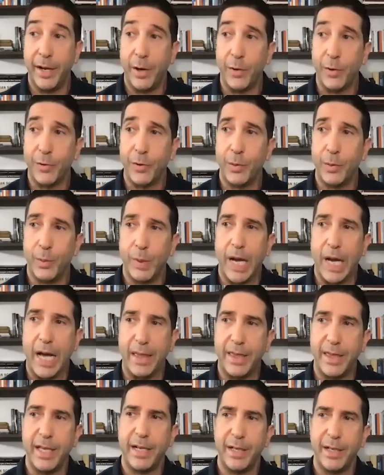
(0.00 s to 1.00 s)
also I
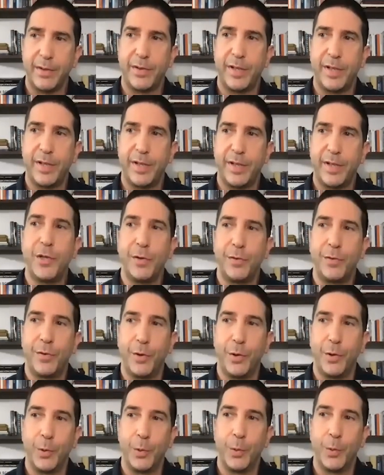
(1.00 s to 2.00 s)
think it teaches
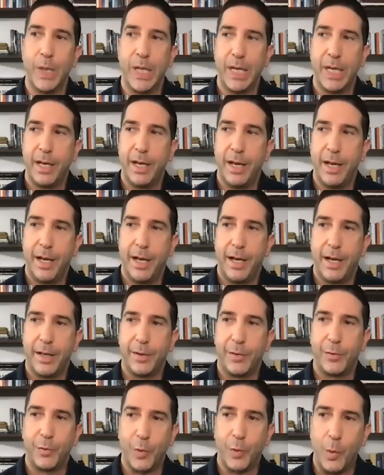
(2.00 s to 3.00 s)
you
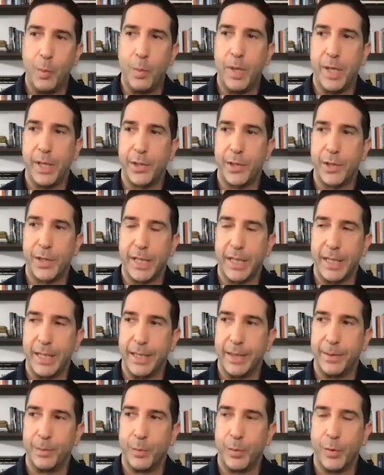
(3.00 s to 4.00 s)
so much
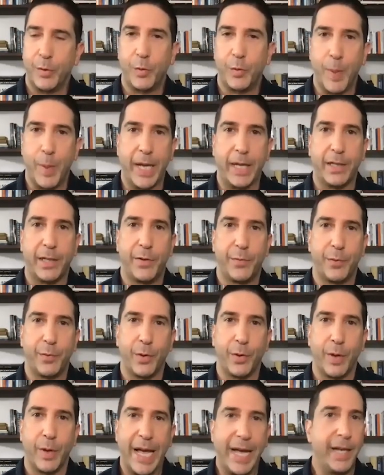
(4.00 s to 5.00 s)
um, respect
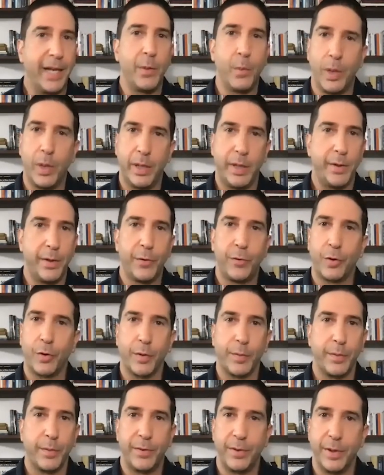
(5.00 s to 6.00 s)
for anyone in the
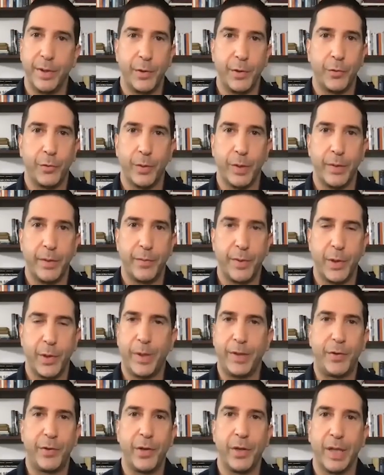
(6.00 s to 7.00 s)
service industry for the
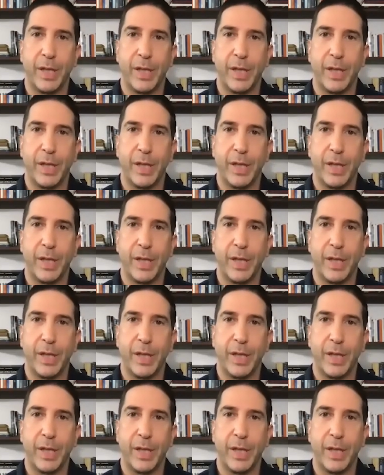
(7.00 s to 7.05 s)
rest of your